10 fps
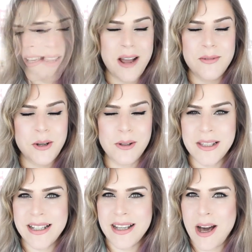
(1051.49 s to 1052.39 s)
I'm
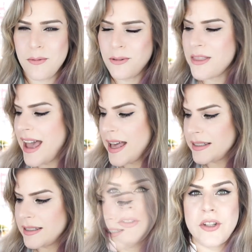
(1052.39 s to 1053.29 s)
totally up for that.
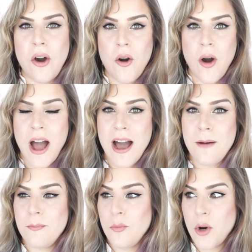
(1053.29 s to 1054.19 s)
So
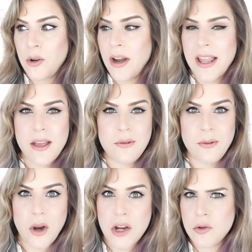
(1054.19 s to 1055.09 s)
I'm wondering if
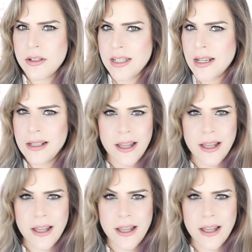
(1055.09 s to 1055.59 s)
you're interested in